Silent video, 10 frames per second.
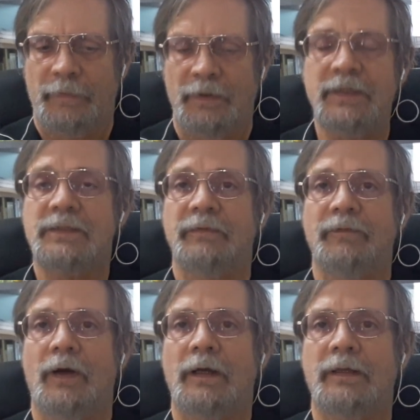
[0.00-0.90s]
list of
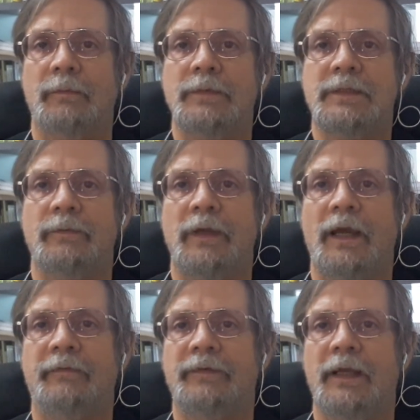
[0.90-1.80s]
documents that we
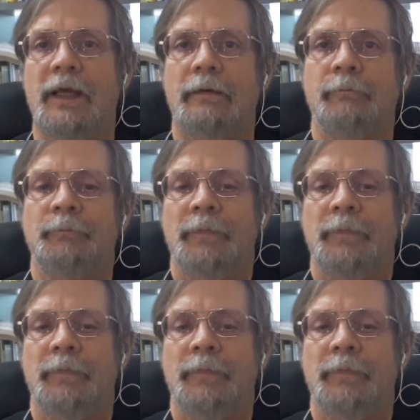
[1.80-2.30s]
have to get